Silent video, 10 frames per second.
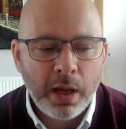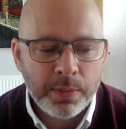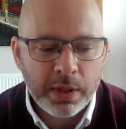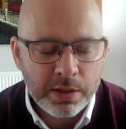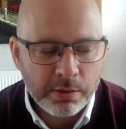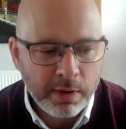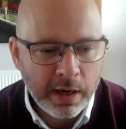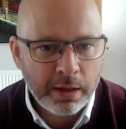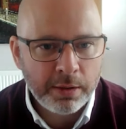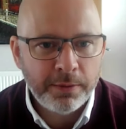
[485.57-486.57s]
There's
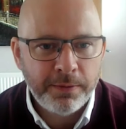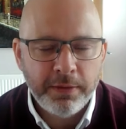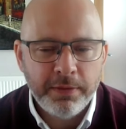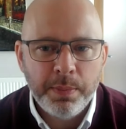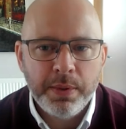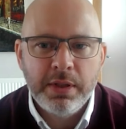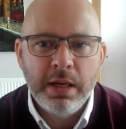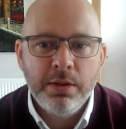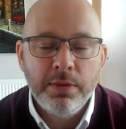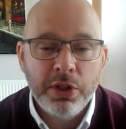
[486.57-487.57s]
around
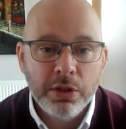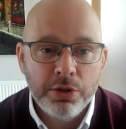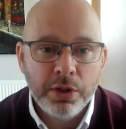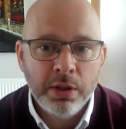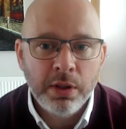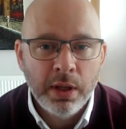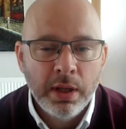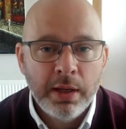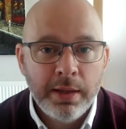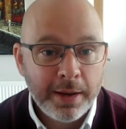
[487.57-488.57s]
50% of children
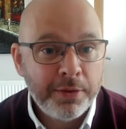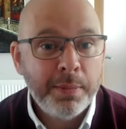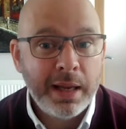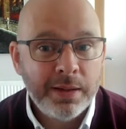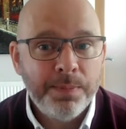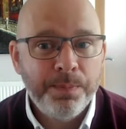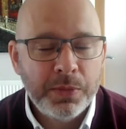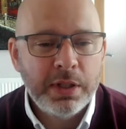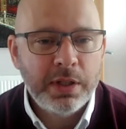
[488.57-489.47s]
never make it to